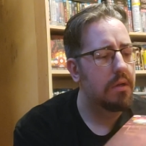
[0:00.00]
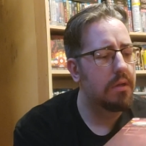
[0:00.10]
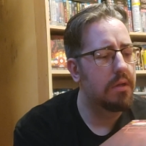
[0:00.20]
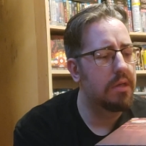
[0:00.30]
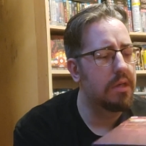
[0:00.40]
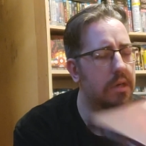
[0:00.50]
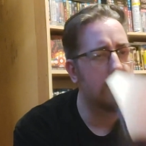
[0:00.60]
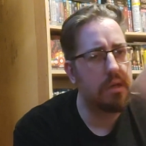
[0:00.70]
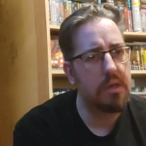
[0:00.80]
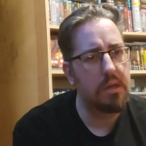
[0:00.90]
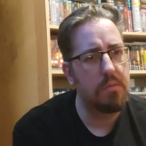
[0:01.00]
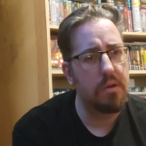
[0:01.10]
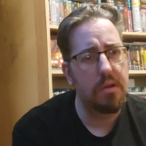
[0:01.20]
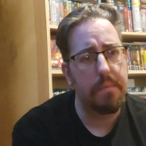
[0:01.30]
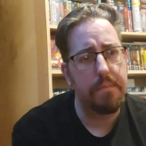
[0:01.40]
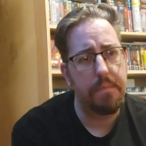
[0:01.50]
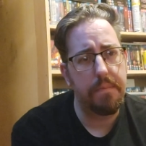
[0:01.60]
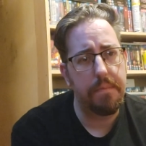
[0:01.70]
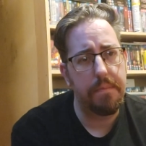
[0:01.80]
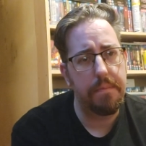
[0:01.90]
one of the
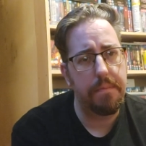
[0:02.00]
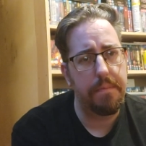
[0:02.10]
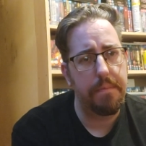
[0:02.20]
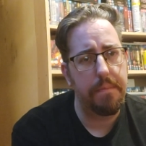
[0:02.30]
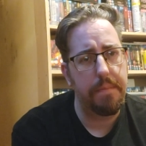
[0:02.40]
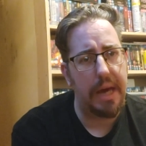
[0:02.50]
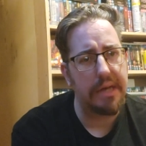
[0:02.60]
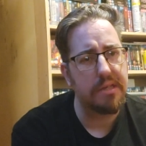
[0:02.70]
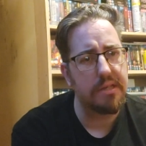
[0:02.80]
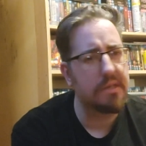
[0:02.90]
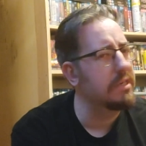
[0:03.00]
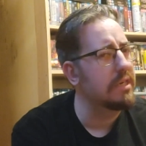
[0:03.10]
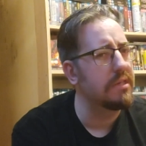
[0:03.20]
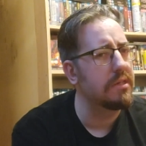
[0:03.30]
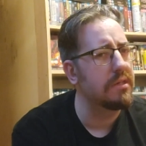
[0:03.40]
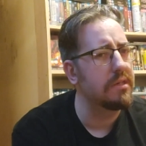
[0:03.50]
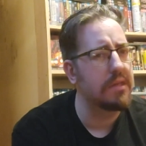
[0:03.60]
best seasons.